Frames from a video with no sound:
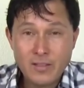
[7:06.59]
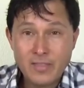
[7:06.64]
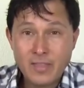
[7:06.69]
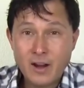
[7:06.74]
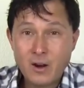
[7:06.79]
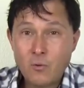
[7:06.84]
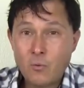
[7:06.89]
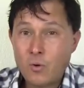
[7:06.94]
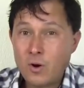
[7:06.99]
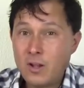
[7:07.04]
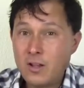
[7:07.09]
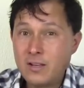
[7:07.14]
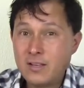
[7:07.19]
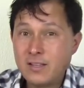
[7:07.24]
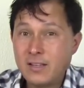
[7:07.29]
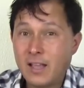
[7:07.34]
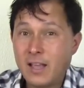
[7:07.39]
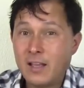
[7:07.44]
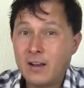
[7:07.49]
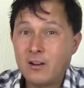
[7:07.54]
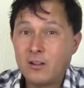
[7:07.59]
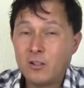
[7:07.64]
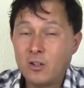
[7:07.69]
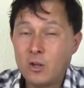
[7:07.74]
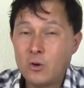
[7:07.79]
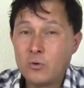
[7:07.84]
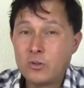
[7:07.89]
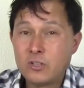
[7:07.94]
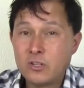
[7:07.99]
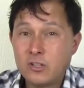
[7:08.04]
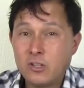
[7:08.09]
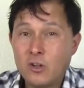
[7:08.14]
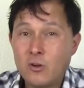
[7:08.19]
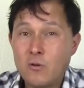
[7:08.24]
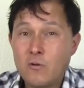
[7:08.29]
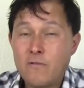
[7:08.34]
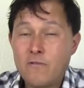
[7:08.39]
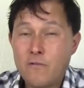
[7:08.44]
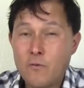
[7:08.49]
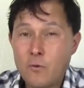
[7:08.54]
that runs at a low and
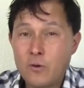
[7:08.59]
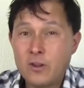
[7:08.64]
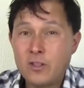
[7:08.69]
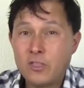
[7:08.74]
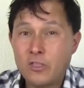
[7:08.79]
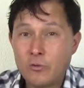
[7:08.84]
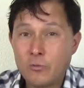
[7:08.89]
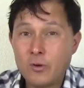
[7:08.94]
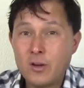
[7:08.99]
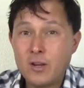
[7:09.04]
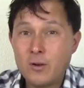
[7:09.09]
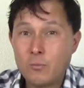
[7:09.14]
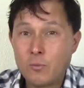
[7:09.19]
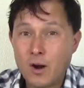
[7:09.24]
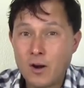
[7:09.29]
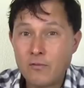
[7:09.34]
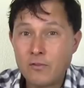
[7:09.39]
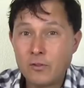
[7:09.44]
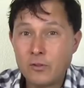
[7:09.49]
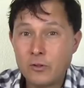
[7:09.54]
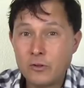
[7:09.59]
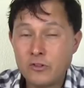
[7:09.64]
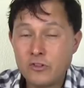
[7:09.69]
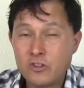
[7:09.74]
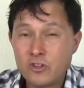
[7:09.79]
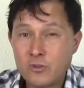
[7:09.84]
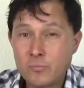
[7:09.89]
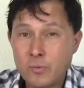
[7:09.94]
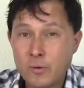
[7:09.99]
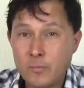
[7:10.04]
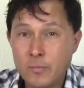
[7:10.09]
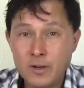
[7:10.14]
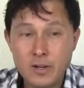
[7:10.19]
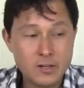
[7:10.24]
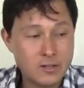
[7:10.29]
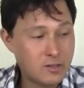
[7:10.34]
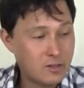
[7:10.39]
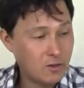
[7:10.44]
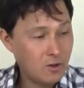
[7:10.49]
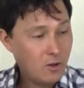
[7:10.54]
slow 43 revolutions per
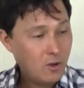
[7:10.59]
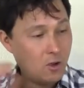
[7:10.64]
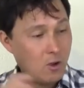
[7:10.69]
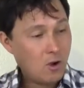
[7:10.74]
minute.